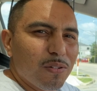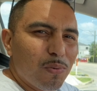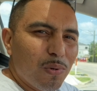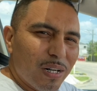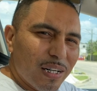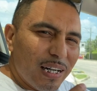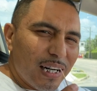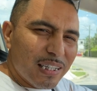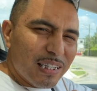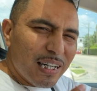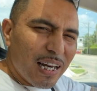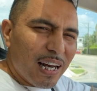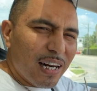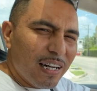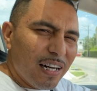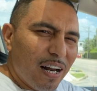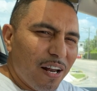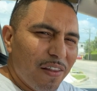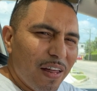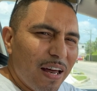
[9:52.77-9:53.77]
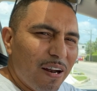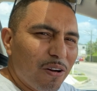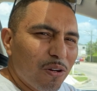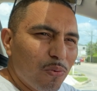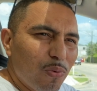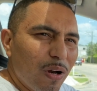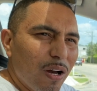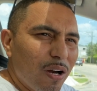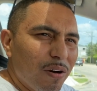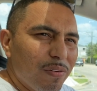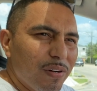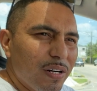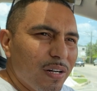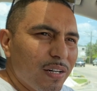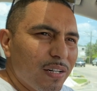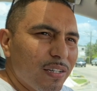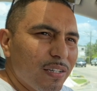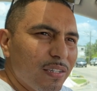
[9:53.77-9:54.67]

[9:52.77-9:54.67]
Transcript: Wasn't I telling y'all that on the way over here?